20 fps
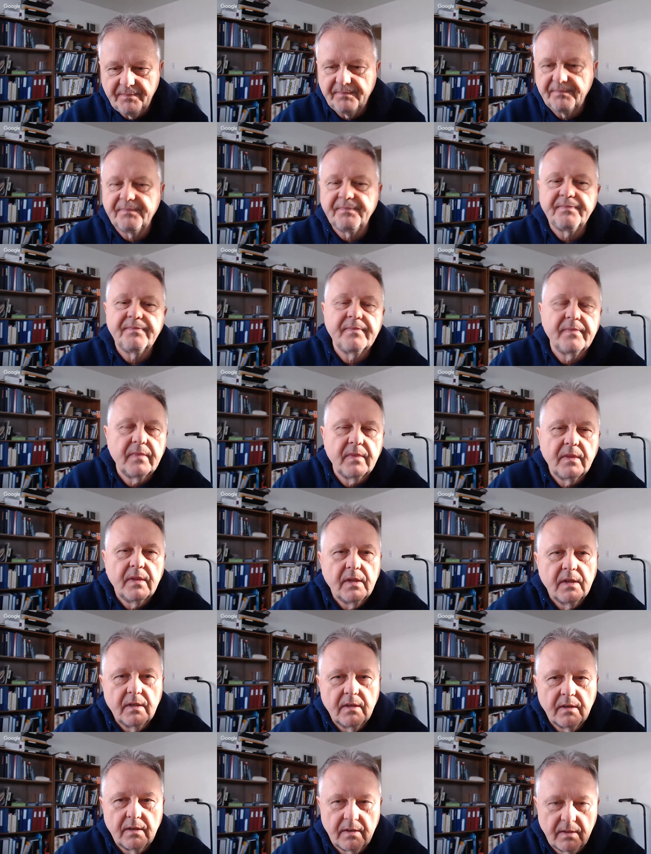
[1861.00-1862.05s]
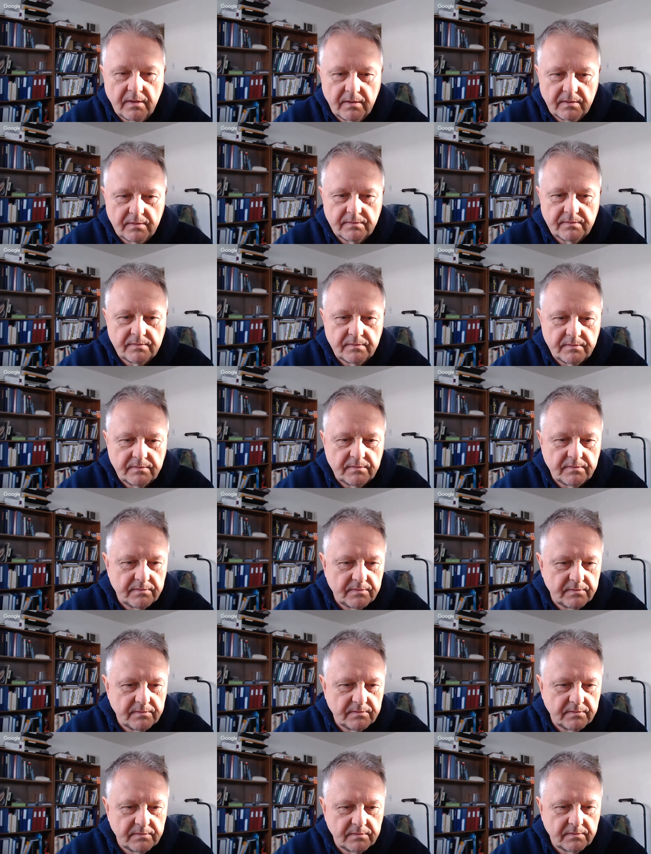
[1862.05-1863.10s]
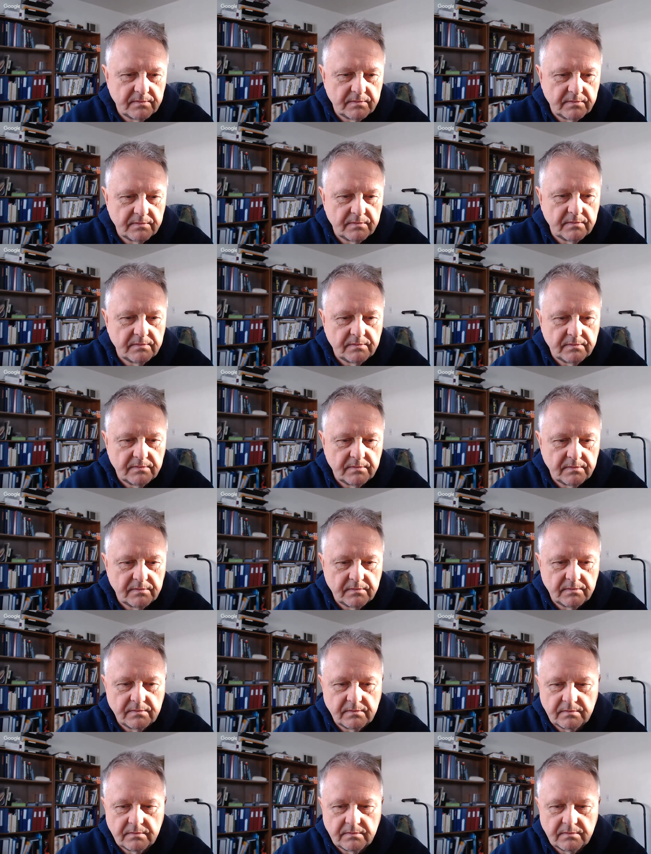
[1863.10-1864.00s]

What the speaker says: (silence)